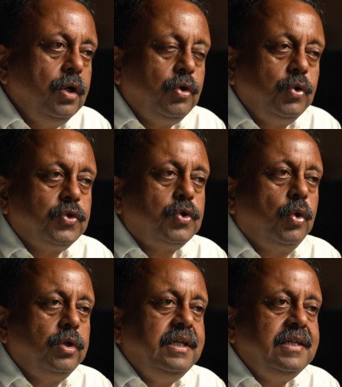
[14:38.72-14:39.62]
to
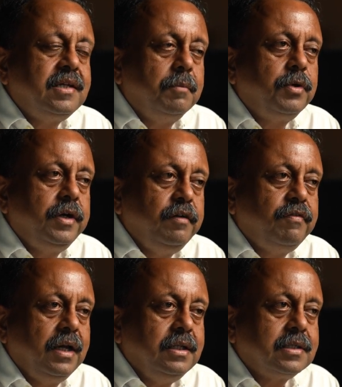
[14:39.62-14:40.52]
store these temporary
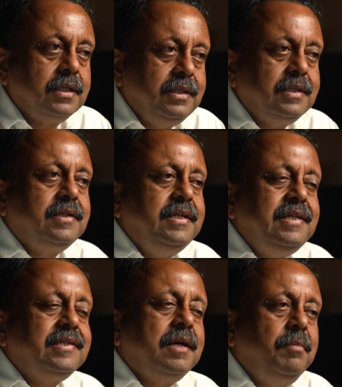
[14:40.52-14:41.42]
files. This
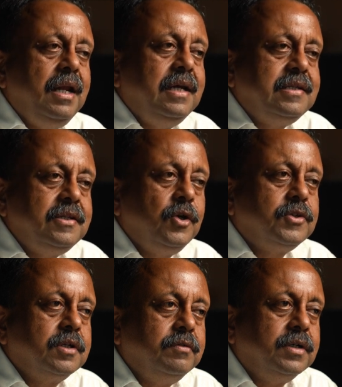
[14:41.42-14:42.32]
destabilizes your
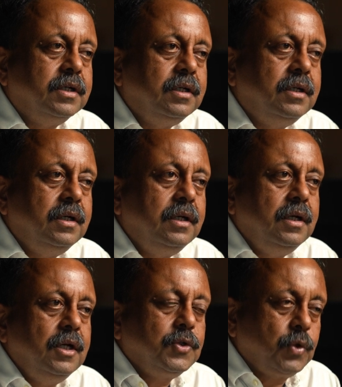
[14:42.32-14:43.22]
server.
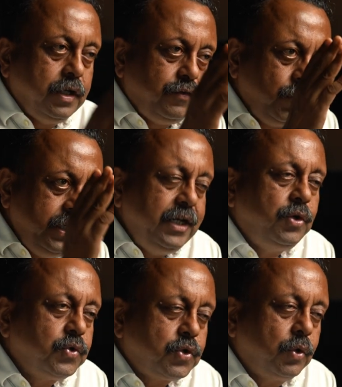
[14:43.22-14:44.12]
So if you need
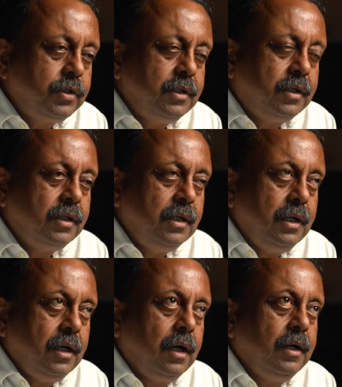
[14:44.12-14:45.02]
to store the
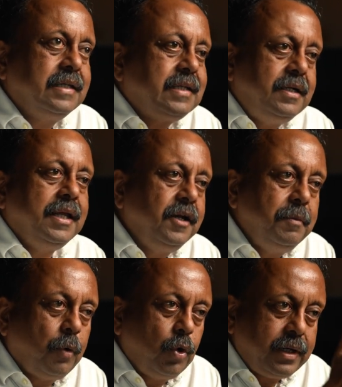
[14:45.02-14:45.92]
resulting
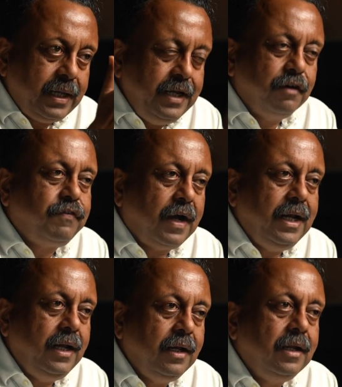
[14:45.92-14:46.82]
report in a
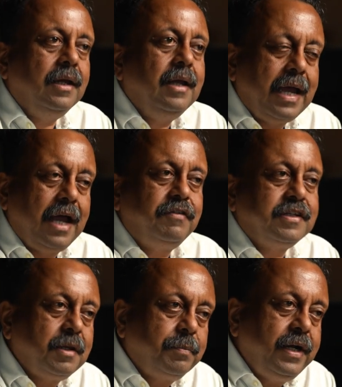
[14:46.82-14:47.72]
file, have a
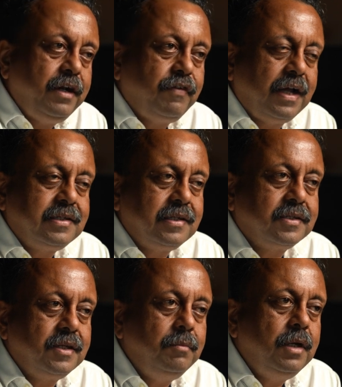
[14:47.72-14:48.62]
separate file
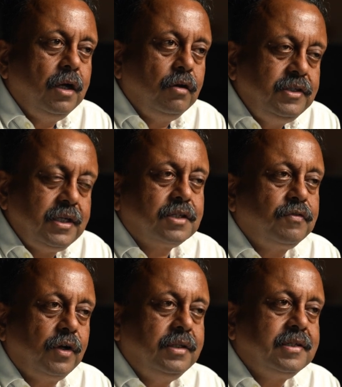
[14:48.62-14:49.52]
system just
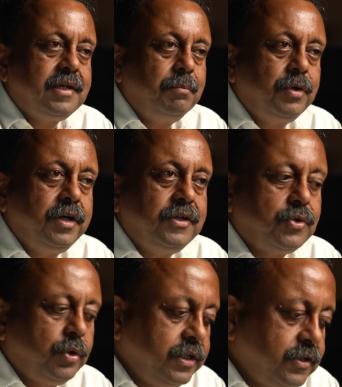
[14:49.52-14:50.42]
for this temporary
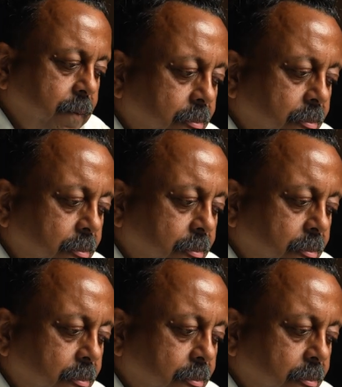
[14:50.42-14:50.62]
storage.